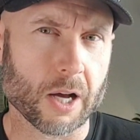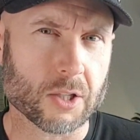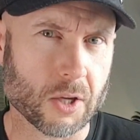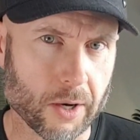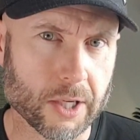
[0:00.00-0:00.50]

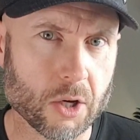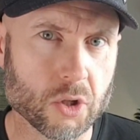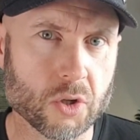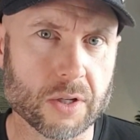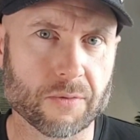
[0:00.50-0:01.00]
So I don't
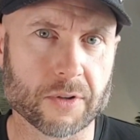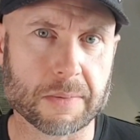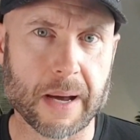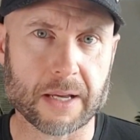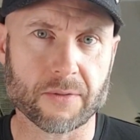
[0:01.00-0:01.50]
use it for
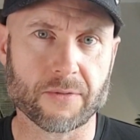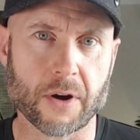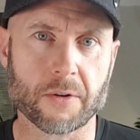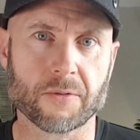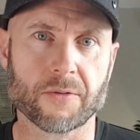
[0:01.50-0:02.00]

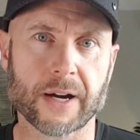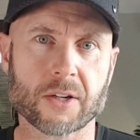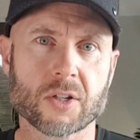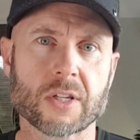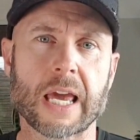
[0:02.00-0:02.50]
smartphone
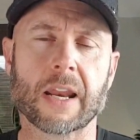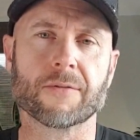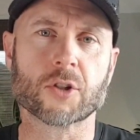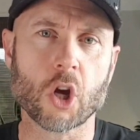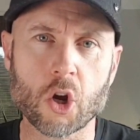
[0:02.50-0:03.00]
functions, and
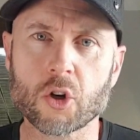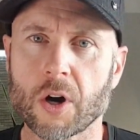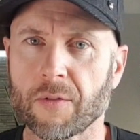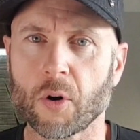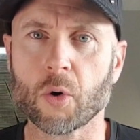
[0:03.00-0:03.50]
I've turned
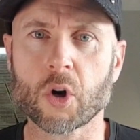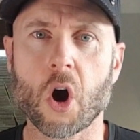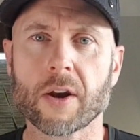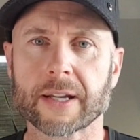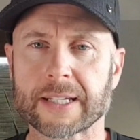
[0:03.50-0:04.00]
off all
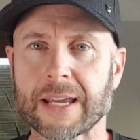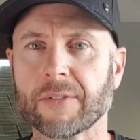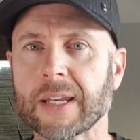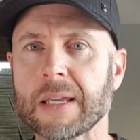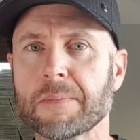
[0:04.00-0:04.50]

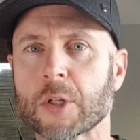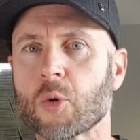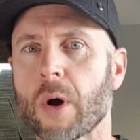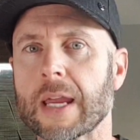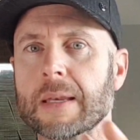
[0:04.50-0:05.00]
connectivity
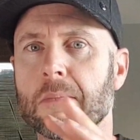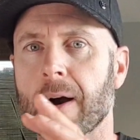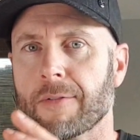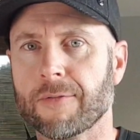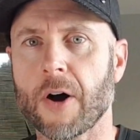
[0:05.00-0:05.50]
between
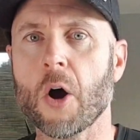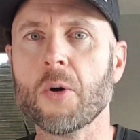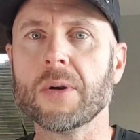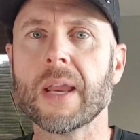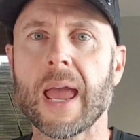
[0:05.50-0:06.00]
my
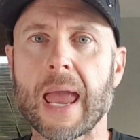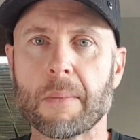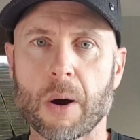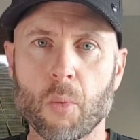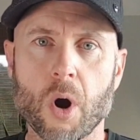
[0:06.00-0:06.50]
phone and
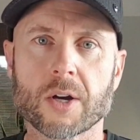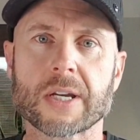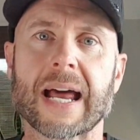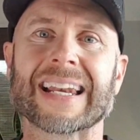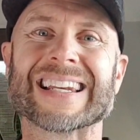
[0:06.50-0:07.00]
my watch
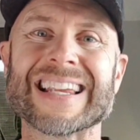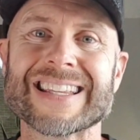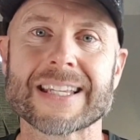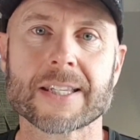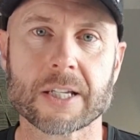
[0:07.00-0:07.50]

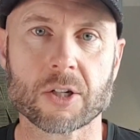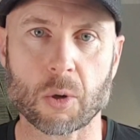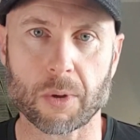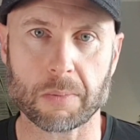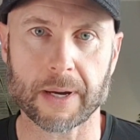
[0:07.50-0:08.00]
unless it's to do
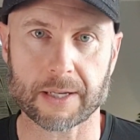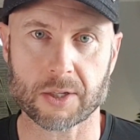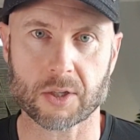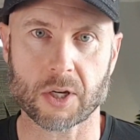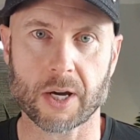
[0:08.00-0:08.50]
with my
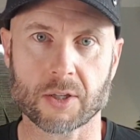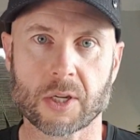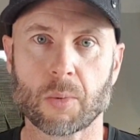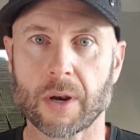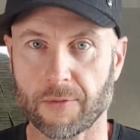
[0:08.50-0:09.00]
exercise.
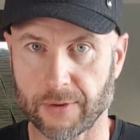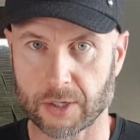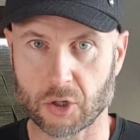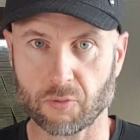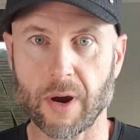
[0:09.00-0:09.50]
So when I
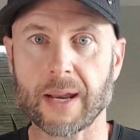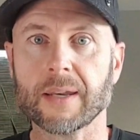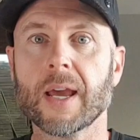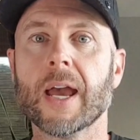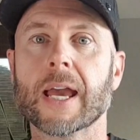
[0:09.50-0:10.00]
finish a run,
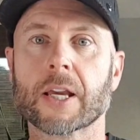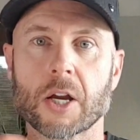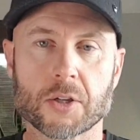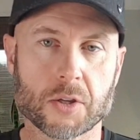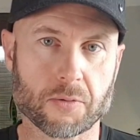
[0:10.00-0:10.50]
it
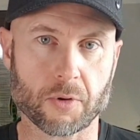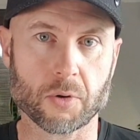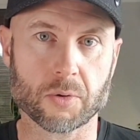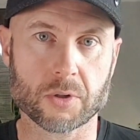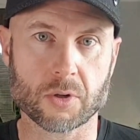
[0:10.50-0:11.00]
goes
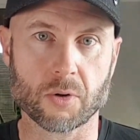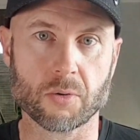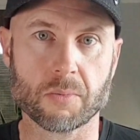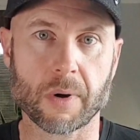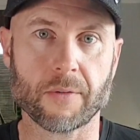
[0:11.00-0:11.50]
through
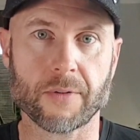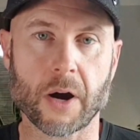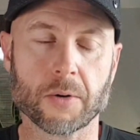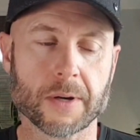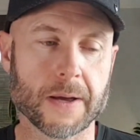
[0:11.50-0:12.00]
to my phone.